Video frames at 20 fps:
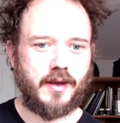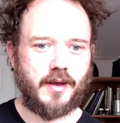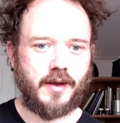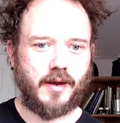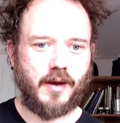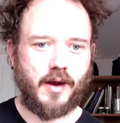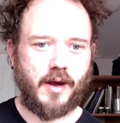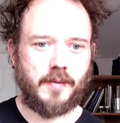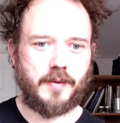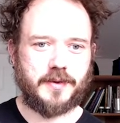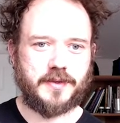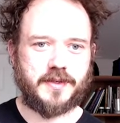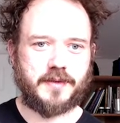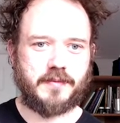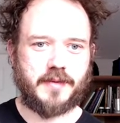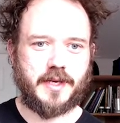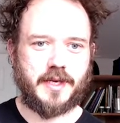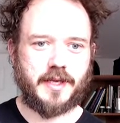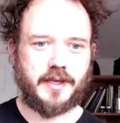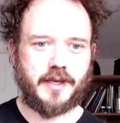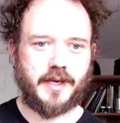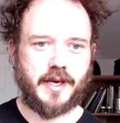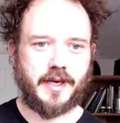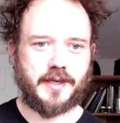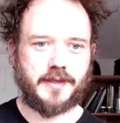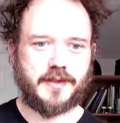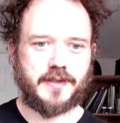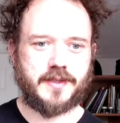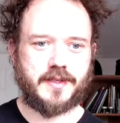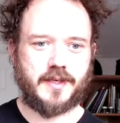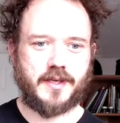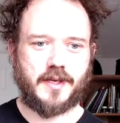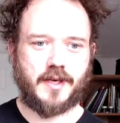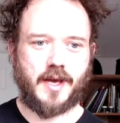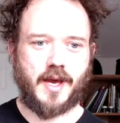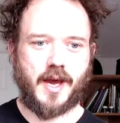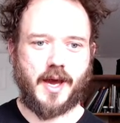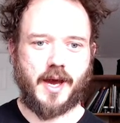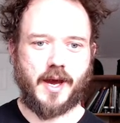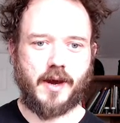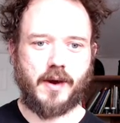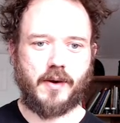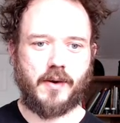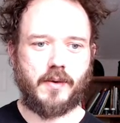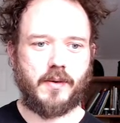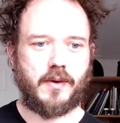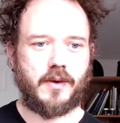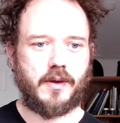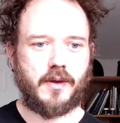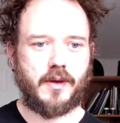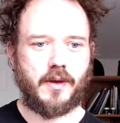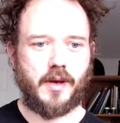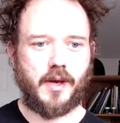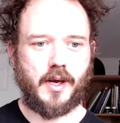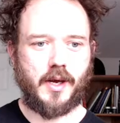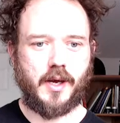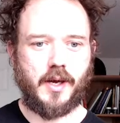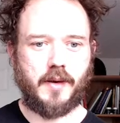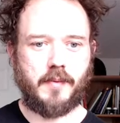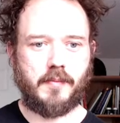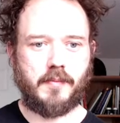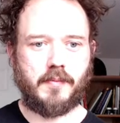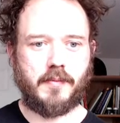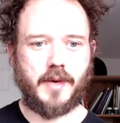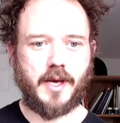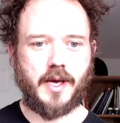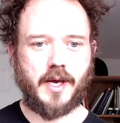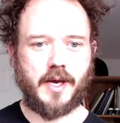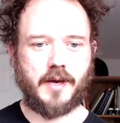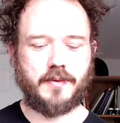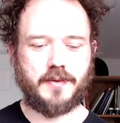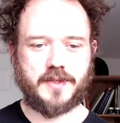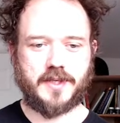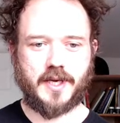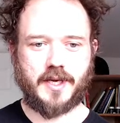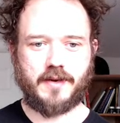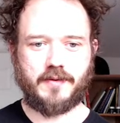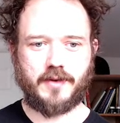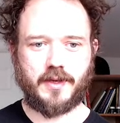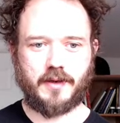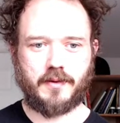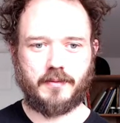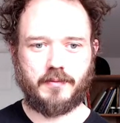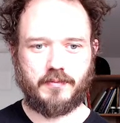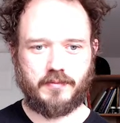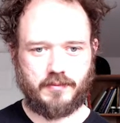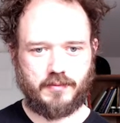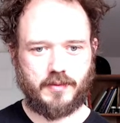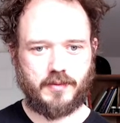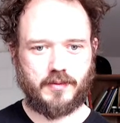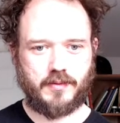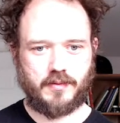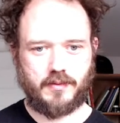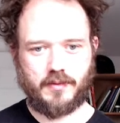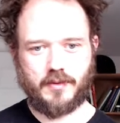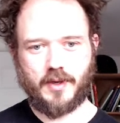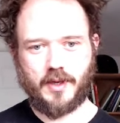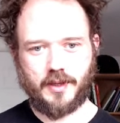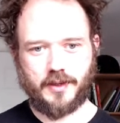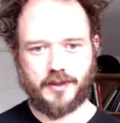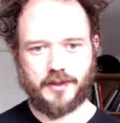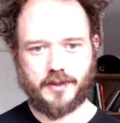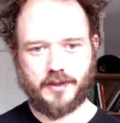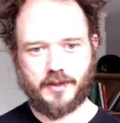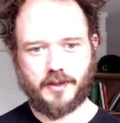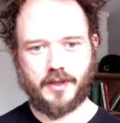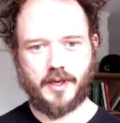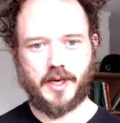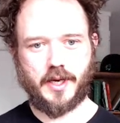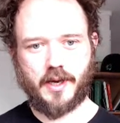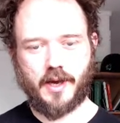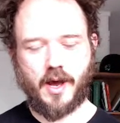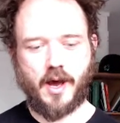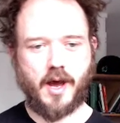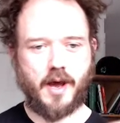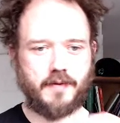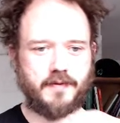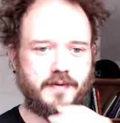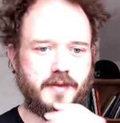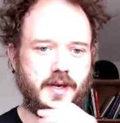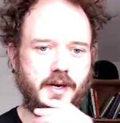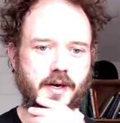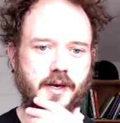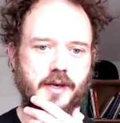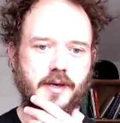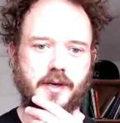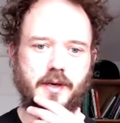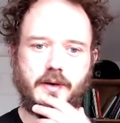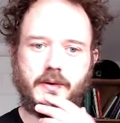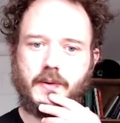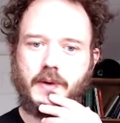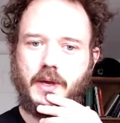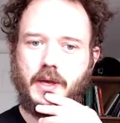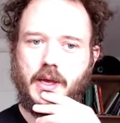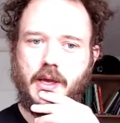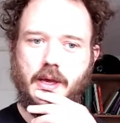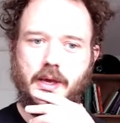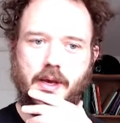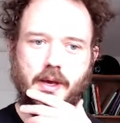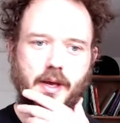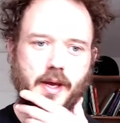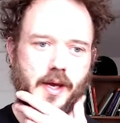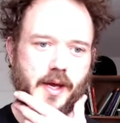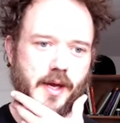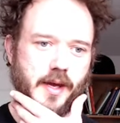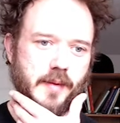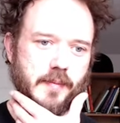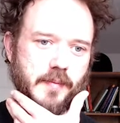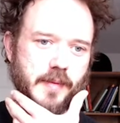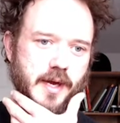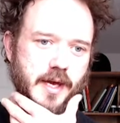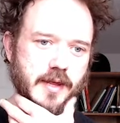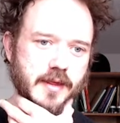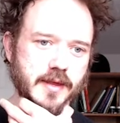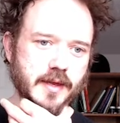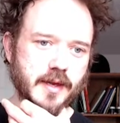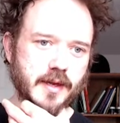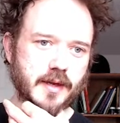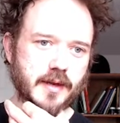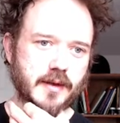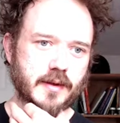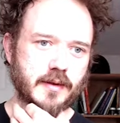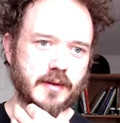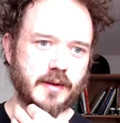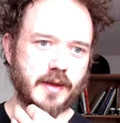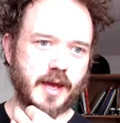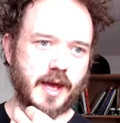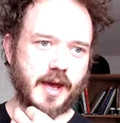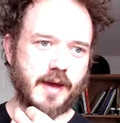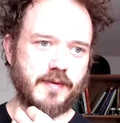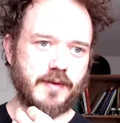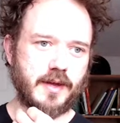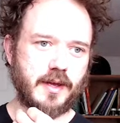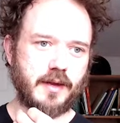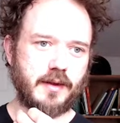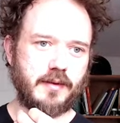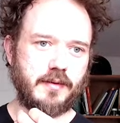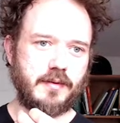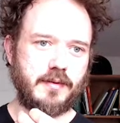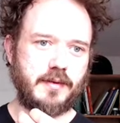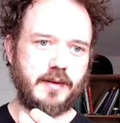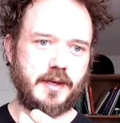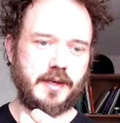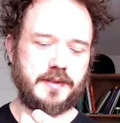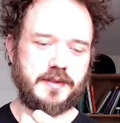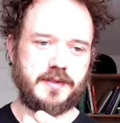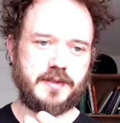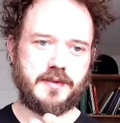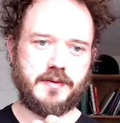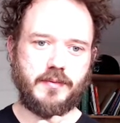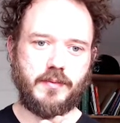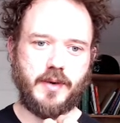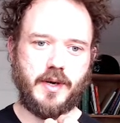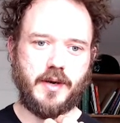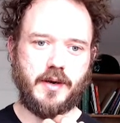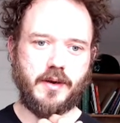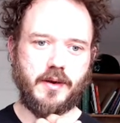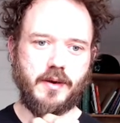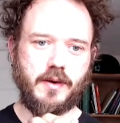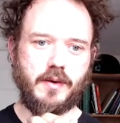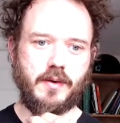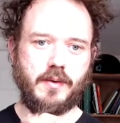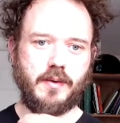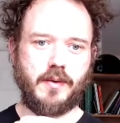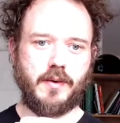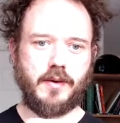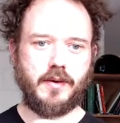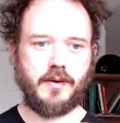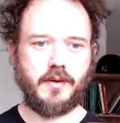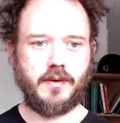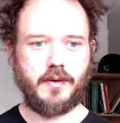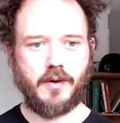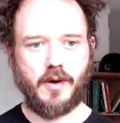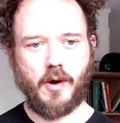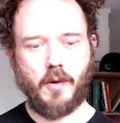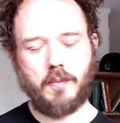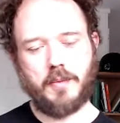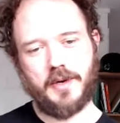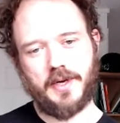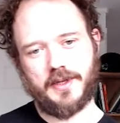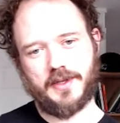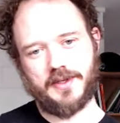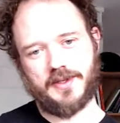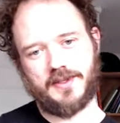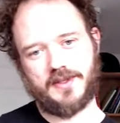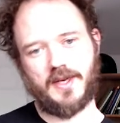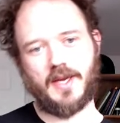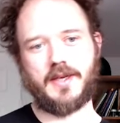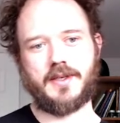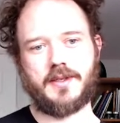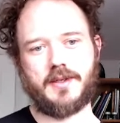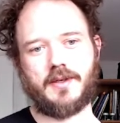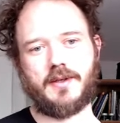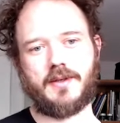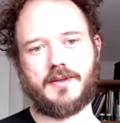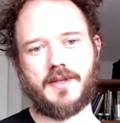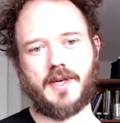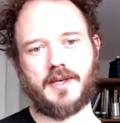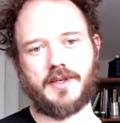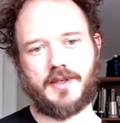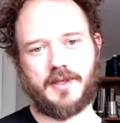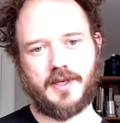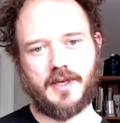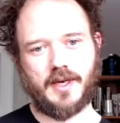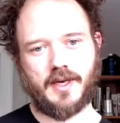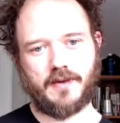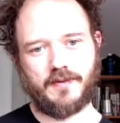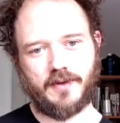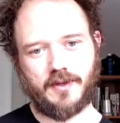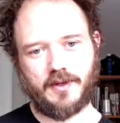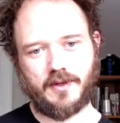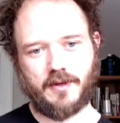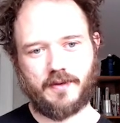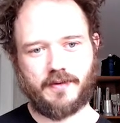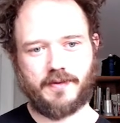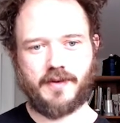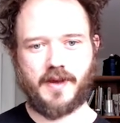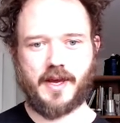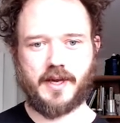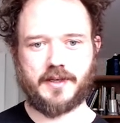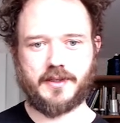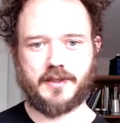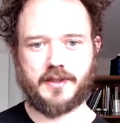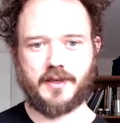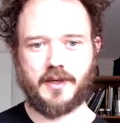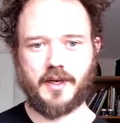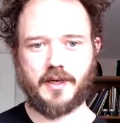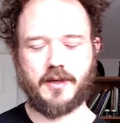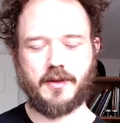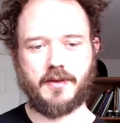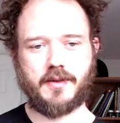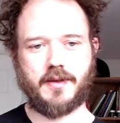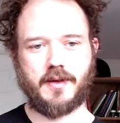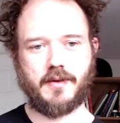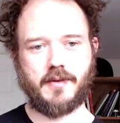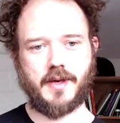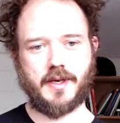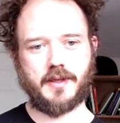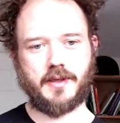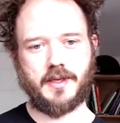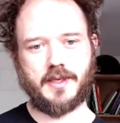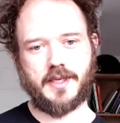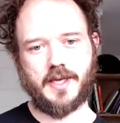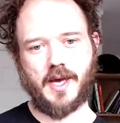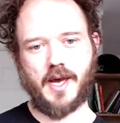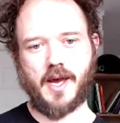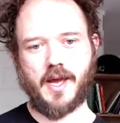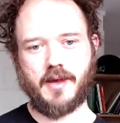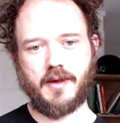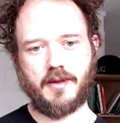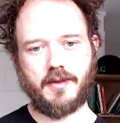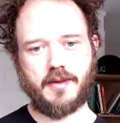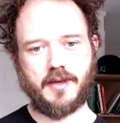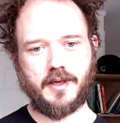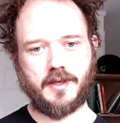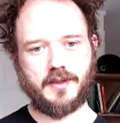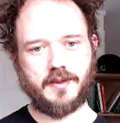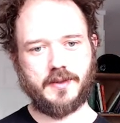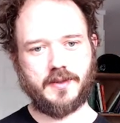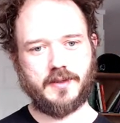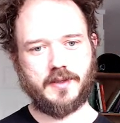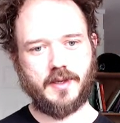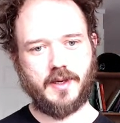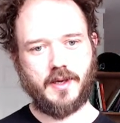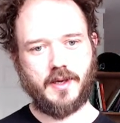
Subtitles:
almost immediately I can see how I was kind of a little off there, I think having this window open in the center is actually kind of a good effect. I could theoretically tile things.